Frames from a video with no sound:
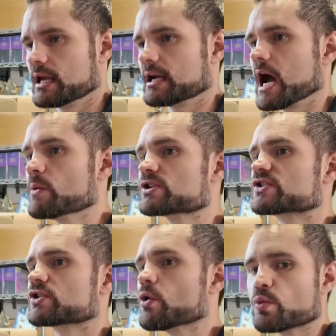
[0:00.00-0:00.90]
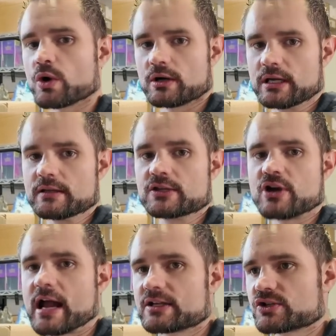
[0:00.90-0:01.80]
And I was so worried the
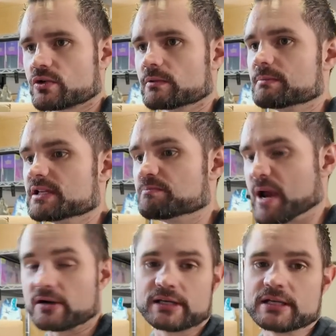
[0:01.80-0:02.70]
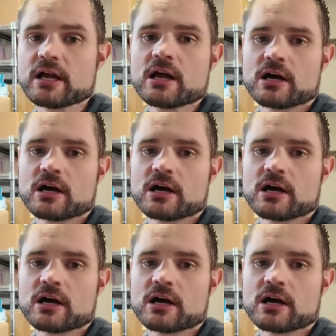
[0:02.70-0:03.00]
Dragonstorm would be buried